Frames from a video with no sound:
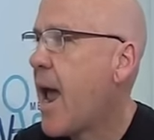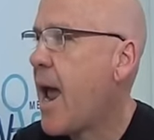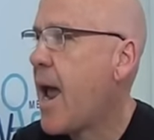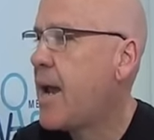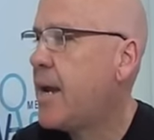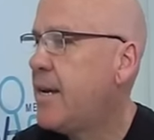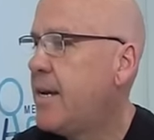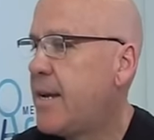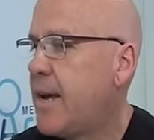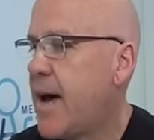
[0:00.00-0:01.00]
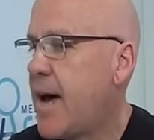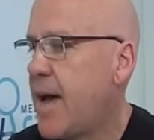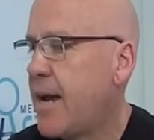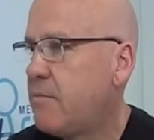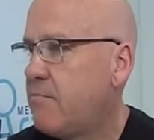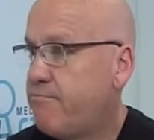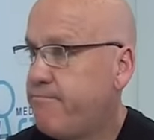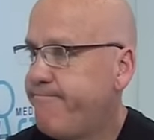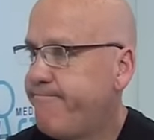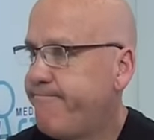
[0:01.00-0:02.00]
And, uh, and
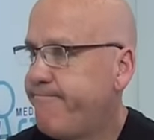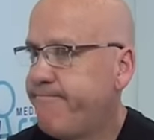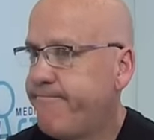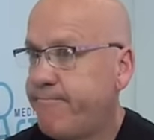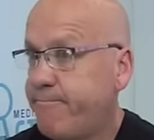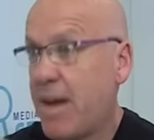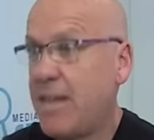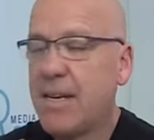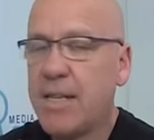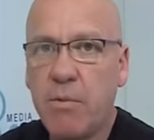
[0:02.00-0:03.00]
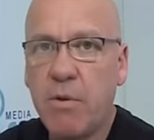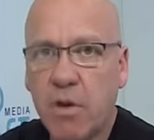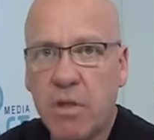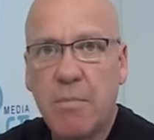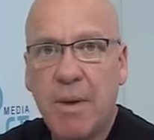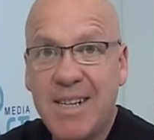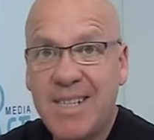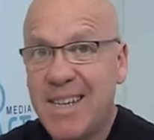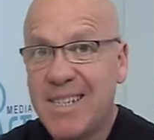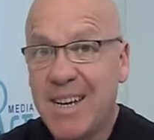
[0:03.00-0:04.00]
basically, we've got the beta
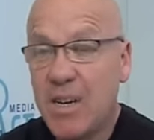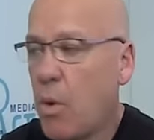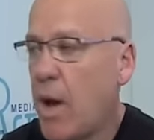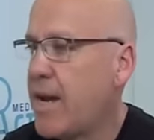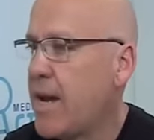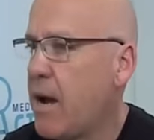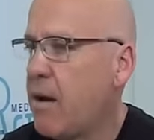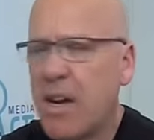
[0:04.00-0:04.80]
test underway now.